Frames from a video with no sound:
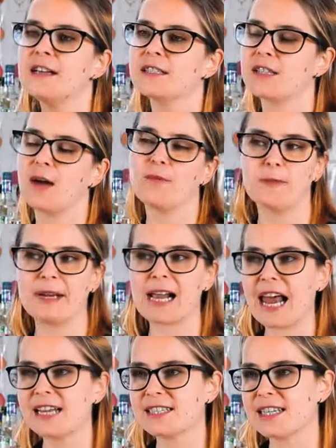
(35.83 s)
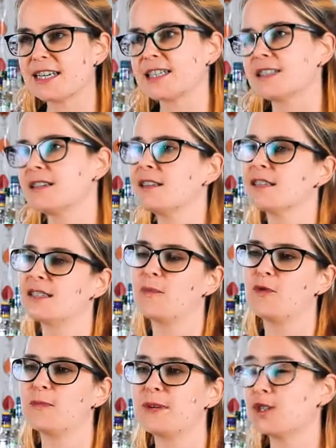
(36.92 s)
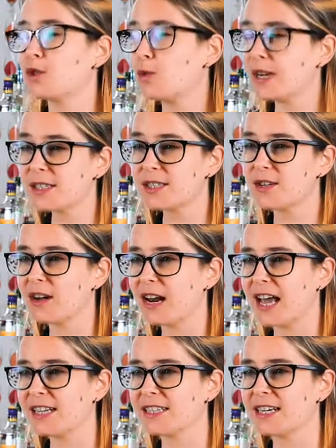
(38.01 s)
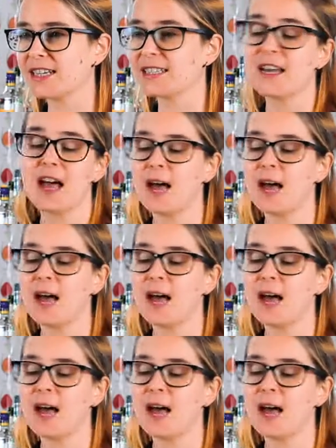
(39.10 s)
Some will be classics, some will be twists on classics,